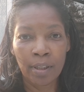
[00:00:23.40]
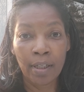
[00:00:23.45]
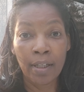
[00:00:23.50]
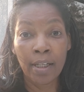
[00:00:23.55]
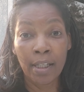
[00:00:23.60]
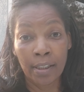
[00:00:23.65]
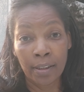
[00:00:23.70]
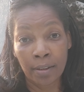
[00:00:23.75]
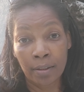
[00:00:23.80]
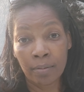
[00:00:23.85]

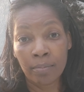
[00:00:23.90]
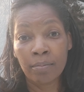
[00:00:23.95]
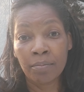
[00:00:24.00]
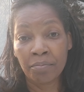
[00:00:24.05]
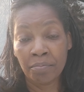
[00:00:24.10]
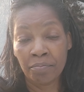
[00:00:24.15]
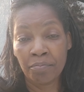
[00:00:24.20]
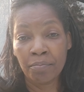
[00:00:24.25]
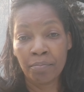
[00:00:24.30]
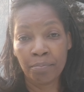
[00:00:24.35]
It's
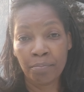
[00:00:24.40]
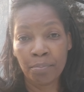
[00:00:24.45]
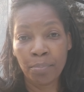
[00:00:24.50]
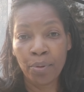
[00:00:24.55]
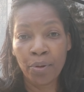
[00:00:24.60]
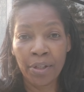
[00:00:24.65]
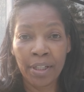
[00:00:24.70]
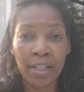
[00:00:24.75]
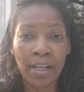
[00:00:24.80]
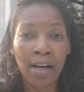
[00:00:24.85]

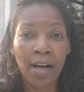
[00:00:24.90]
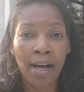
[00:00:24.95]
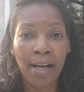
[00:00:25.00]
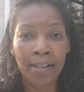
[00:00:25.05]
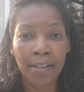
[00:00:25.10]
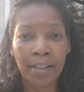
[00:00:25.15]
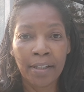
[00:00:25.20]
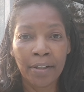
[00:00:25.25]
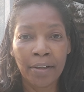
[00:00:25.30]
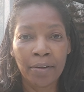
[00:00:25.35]
pretty hot
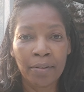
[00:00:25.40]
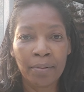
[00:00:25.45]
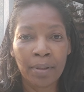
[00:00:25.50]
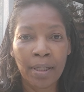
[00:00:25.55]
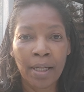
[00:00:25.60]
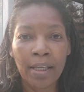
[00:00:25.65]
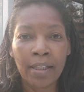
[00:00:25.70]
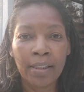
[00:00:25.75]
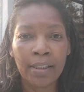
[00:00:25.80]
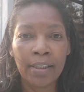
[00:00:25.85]
here,
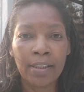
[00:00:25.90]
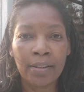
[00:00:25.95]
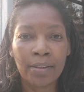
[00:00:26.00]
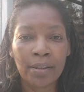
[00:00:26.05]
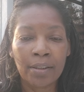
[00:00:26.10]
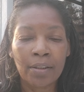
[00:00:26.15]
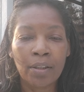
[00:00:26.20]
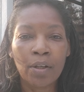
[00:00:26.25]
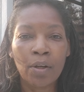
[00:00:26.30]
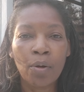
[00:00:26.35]
at
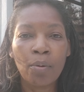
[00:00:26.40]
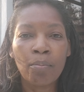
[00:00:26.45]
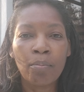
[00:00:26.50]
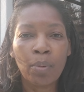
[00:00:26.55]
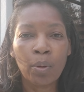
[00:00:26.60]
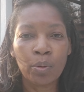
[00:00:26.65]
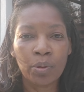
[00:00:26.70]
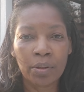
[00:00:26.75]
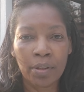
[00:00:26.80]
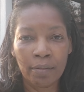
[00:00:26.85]
least
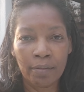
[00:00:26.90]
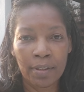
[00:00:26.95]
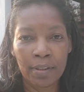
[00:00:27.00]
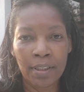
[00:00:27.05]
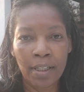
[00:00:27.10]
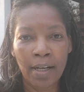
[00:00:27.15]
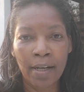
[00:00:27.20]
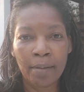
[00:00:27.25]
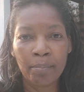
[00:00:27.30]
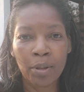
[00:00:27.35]
most of the
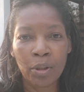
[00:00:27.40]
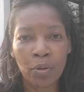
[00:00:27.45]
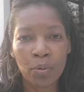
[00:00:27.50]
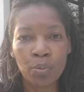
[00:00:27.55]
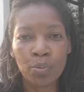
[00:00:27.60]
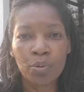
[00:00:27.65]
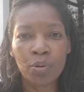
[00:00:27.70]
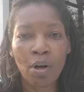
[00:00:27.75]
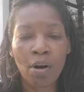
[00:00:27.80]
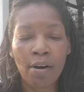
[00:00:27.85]
time. It
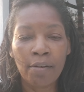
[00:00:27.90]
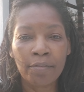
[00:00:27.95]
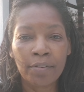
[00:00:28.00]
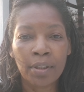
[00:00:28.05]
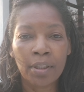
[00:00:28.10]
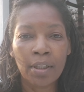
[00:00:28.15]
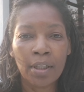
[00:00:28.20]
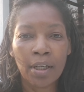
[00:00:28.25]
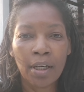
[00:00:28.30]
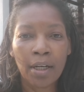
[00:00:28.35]
cools off
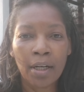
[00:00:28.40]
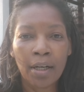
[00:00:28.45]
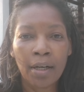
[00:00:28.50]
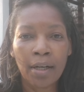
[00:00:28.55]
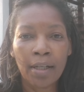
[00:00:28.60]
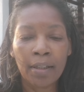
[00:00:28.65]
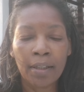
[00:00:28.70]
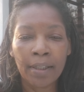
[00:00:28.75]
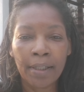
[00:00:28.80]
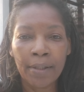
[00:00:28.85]

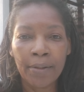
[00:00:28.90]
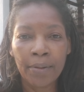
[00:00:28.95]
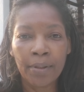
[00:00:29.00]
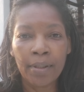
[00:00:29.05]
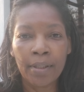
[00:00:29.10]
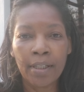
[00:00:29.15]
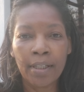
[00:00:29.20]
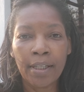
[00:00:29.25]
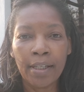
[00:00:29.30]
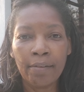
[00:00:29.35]
uh, later
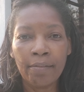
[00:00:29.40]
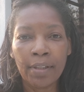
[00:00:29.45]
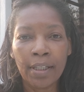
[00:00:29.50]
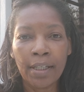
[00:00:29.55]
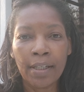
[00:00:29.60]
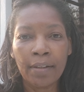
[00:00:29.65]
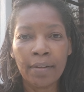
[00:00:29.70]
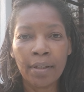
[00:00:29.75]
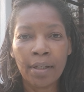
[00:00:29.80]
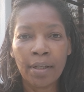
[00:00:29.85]
in the
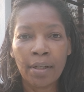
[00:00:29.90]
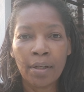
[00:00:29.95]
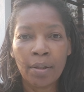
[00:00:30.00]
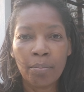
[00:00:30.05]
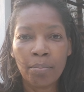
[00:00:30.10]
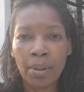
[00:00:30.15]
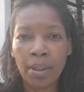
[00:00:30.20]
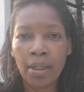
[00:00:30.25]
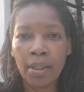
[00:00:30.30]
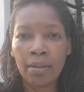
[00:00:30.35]
evening,
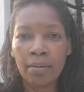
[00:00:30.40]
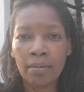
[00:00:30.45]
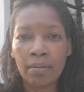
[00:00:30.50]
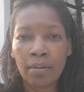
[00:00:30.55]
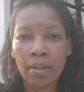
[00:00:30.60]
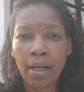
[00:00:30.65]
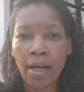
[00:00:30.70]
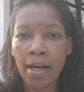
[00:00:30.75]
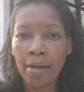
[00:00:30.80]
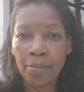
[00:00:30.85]
but
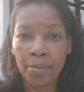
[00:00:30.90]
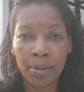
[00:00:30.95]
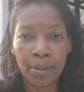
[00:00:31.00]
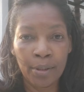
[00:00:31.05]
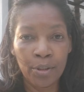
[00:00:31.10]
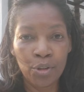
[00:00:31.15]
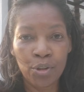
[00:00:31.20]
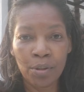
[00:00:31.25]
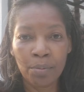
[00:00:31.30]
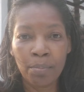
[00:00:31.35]
I
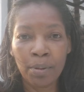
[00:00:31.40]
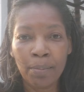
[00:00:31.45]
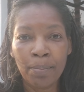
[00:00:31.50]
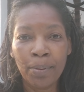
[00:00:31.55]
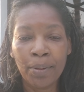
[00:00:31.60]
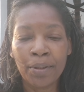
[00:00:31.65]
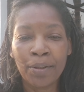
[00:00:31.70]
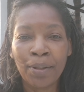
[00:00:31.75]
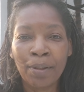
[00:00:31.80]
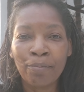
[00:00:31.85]
really should be
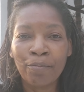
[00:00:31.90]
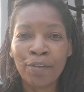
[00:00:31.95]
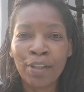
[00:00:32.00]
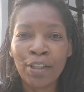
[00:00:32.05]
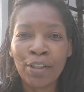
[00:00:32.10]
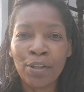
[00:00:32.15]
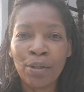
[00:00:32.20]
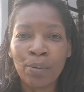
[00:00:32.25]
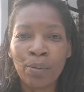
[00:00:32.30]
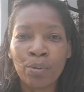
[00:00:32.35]
putting up
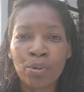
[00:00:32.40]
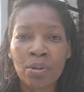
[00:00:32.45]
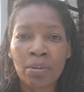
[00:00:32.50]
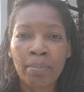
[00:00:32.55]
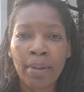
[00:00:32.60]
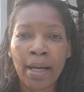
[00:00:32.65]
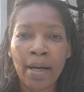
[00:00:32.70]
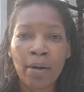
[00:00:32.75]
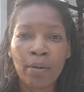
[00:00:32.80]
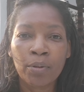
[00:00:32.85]
videos
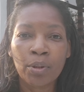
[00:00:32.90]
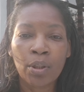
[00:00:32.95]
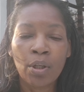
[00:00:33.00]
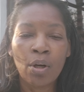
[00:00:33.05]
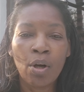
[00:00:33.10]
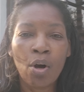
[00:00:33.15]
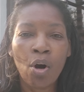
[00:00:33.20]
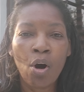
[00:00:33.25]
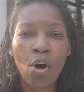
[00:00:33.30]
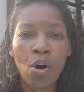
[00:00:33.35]
about
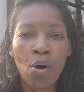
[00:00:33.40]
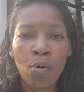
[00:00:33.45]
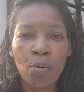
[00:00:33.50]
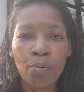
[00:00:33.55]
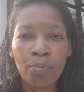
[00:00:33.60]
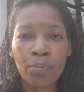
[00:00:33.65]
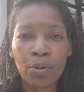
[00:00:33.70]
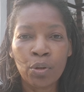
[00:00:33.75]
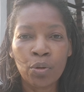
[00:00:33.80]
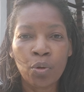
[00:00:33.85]

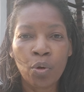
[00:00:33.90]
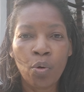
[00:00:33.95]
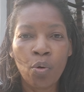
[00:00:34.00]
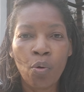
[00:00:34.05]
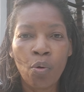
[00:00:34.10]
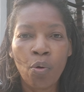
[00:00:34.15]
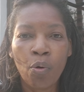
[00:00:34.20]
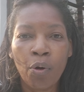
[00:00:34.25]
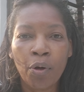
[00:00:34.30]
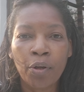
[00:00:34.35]
home
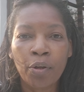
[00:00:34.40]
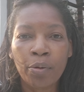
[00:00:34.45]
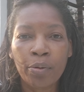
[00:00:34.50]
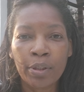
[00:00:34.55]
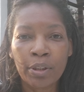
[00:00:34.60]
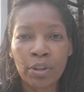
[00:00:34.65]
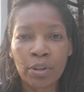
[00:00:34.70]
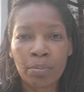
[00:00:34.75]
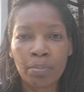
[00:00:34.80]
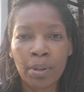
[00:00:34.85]
decor,
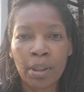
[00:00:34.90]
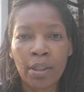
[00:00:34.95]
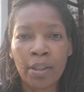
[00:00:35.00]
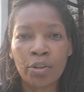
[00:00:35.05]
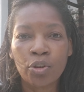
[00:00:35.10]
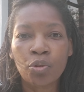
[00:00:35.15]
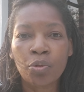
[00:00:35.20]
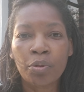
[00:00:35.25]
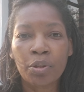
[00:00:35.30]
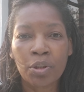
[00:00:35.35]

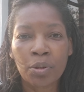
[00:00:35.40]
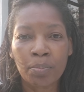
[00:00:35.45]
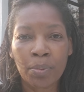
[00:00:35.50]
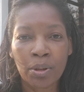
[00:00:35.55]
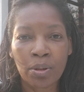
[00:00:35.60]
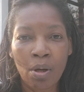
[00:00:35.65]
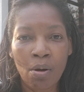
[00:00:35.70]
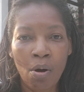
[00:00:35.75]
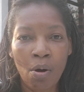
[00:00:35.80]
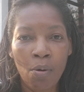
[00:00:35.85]
Christmas,
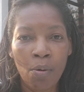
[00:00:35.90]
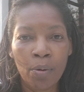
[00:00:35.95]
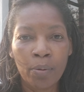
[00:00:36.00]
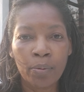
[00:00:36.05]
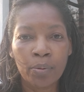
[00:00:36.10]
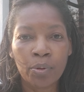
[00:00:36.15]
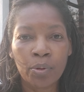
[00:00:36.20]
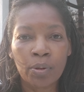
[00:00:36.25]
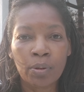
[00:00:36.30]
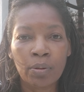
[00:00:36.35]
Christmas
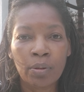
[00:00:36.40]
hauls,